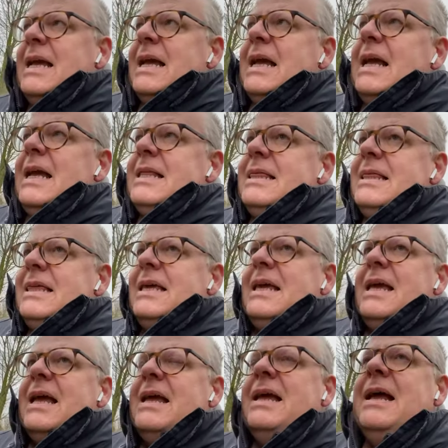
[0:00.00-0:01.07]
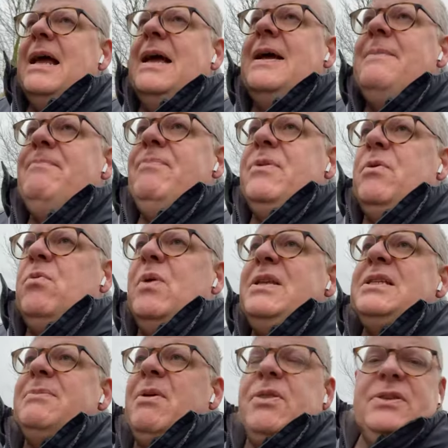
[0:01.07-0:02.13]
In the
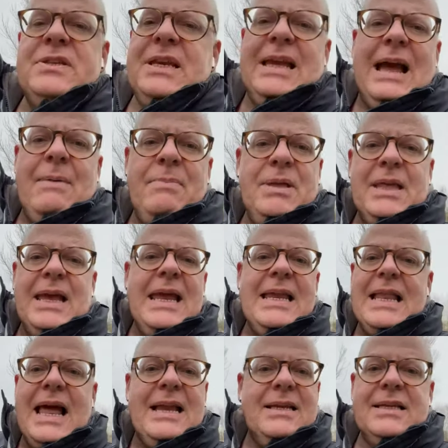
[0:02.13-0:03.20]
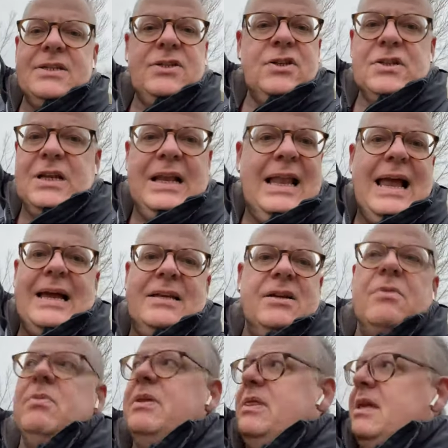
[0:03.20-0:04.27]
winter months, it can be that inland is just clogged
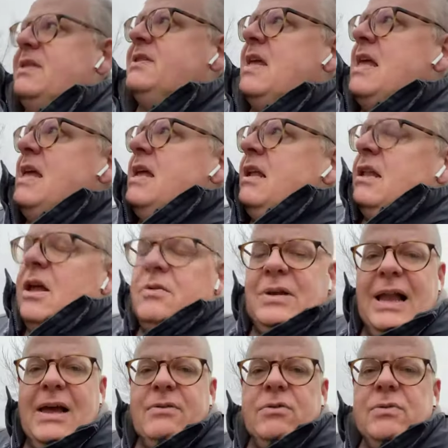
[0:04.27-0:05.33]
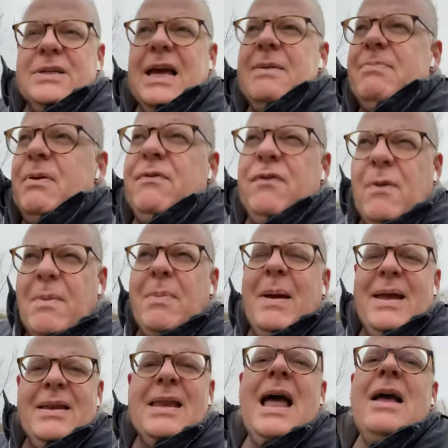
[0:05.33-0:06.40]
up with this low cloud all day, but from
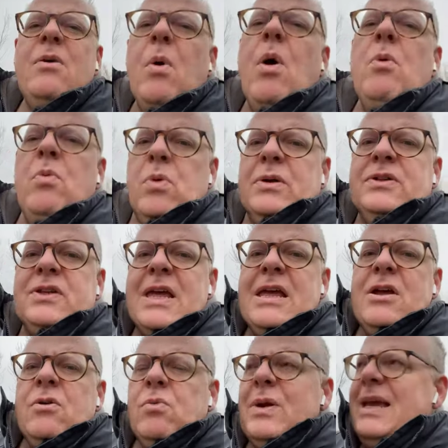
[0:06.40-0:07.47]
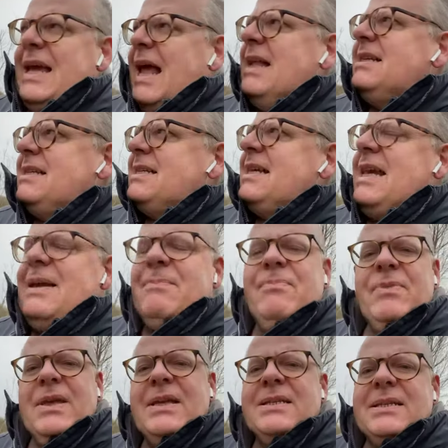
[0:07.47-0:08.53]
about now onwards we can see
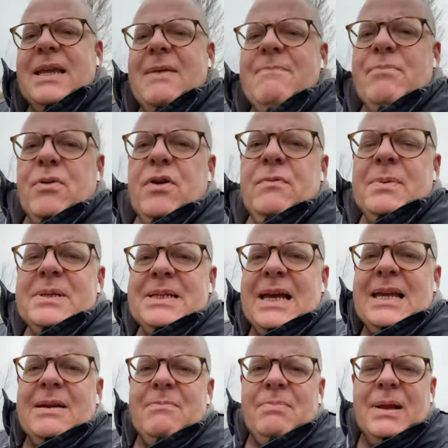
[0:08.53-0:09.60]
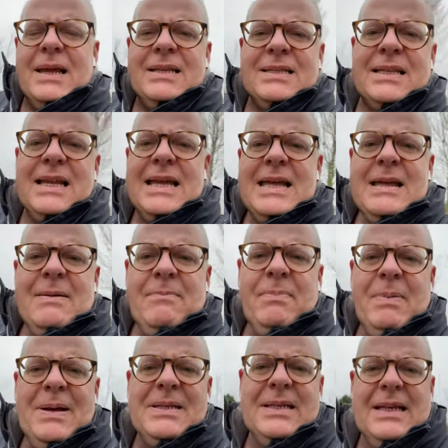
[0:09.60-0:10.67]
this improvement taking place, and
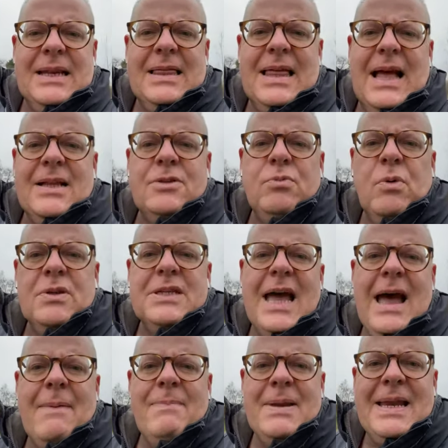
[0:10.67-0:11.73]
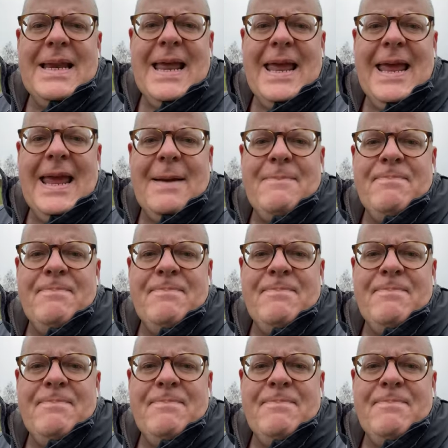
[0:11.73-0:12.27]
basically that's what's happening here.